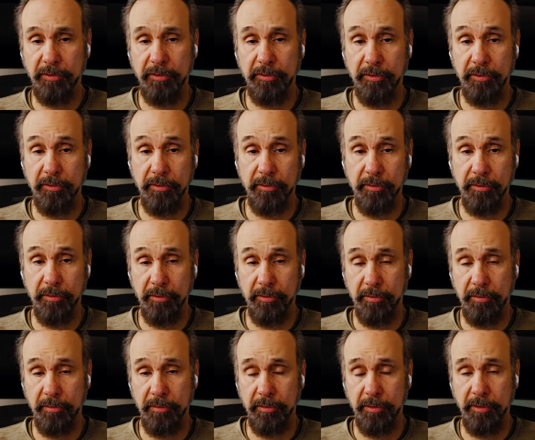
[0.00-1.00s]

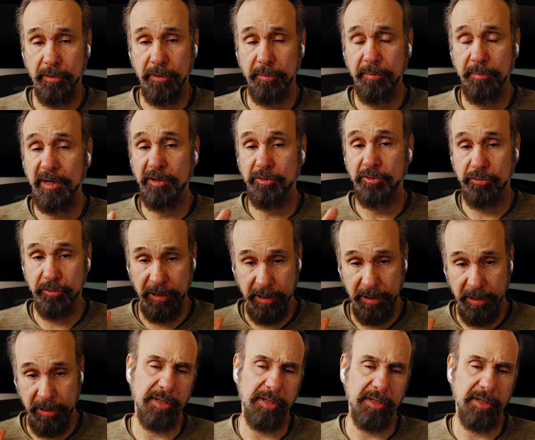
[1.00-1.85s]
to the military.